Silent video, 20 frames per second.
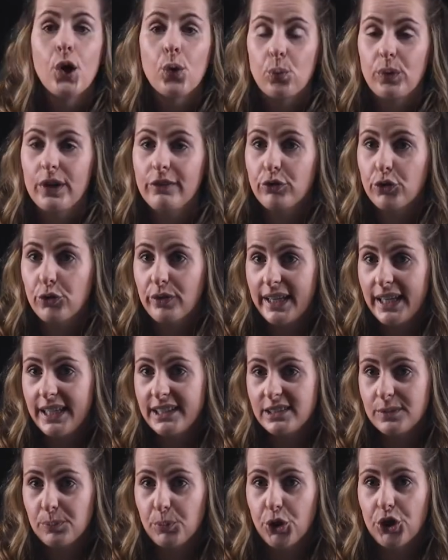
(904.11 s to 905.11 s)
We've already
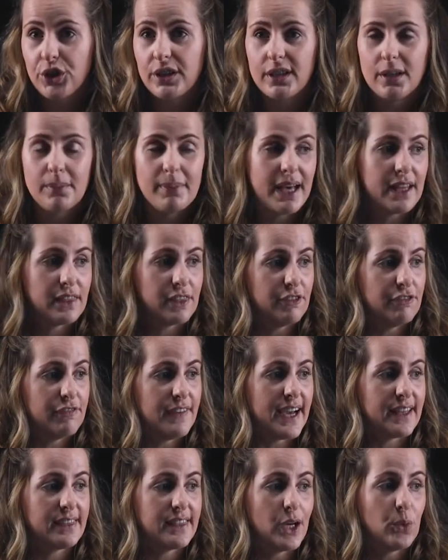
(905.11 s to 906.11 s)
spoken about the
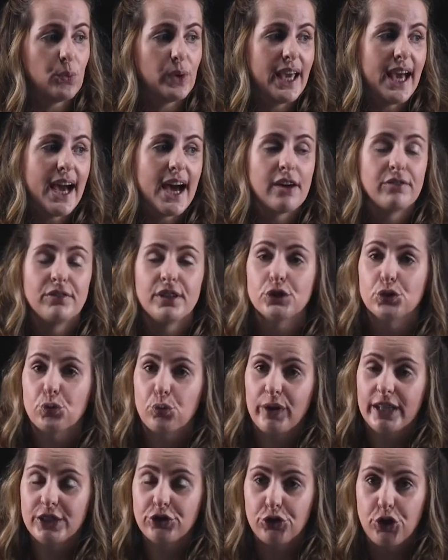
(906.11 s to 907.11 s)
fact that we have this
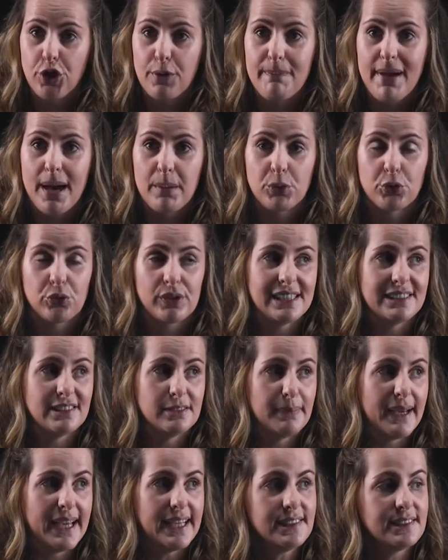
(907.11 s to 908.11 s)
retromammary
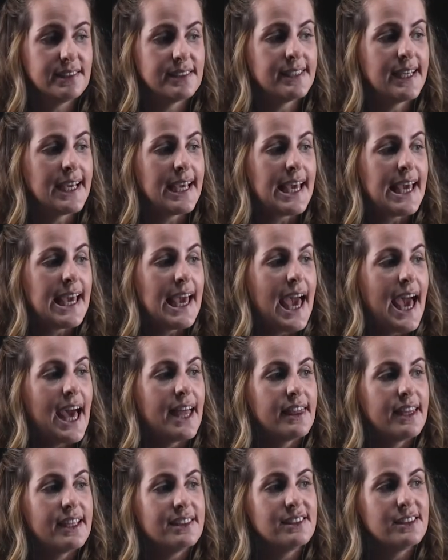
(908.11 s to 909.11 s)
space,
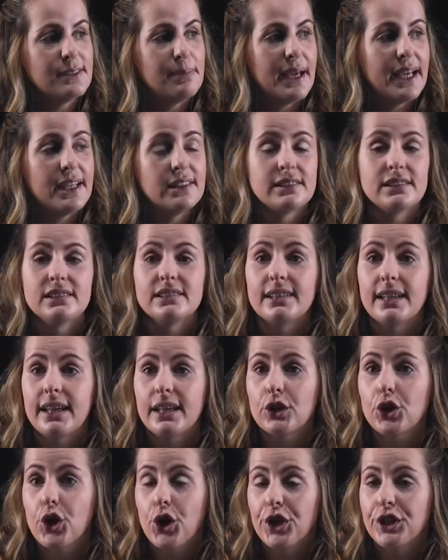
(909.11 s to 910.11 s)
And this space is
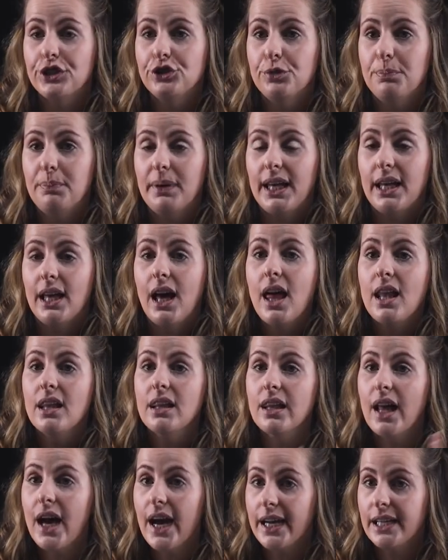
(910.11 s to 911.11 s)
then going to be
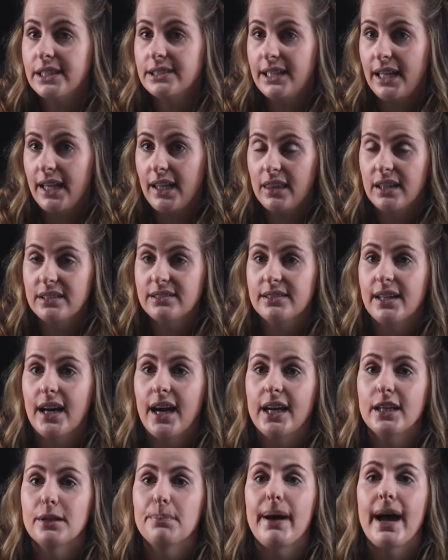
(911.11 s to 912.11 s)
lined either
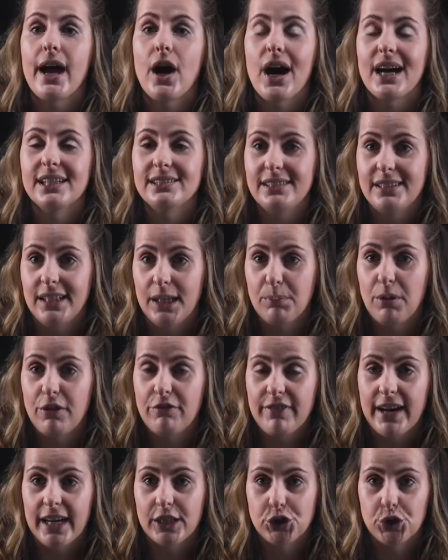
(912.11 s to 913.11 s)
side by our deep
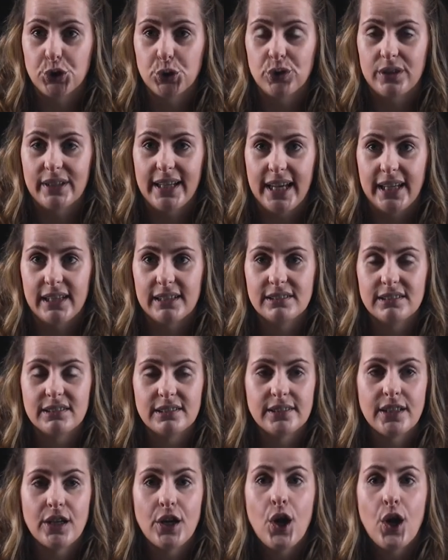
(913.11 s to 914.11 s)
fascial layers.